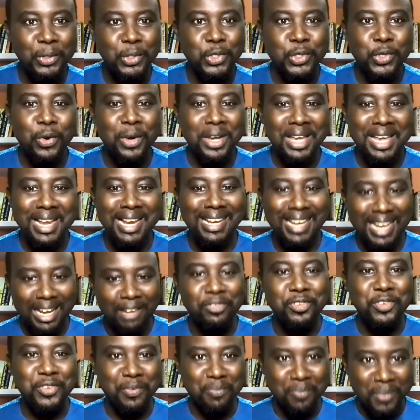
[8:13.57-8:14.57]
So
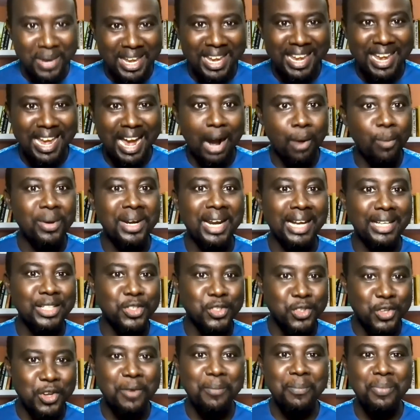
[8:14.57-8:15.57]
left to me, I would
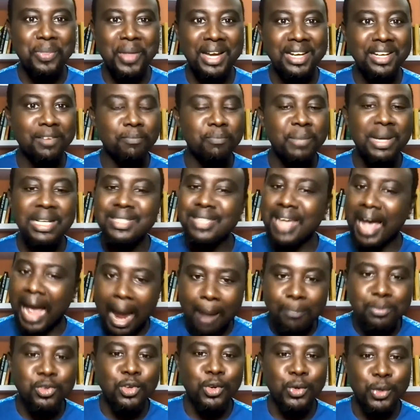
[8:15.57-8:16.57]
assume that it makes
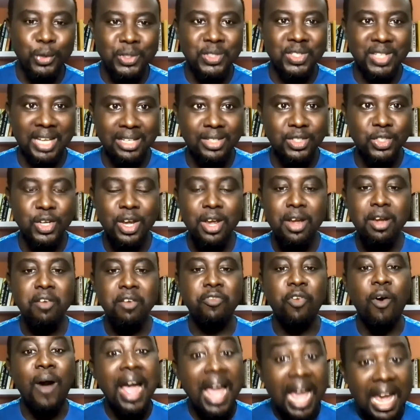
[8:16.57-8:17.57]
absolute sense
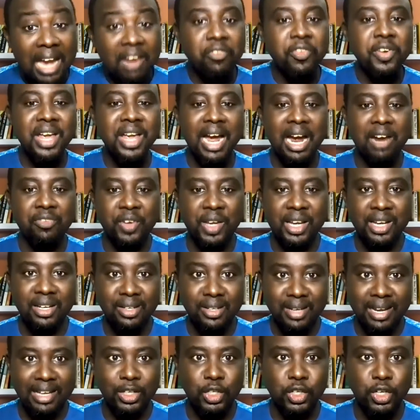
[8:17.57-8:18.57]
for every
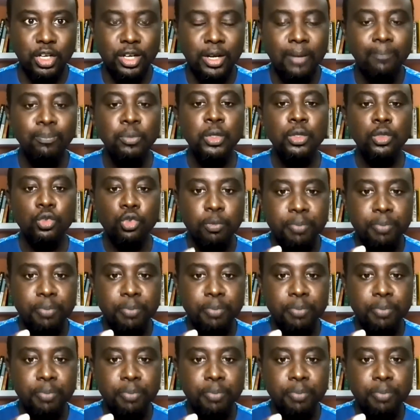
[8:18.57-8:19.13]
African nation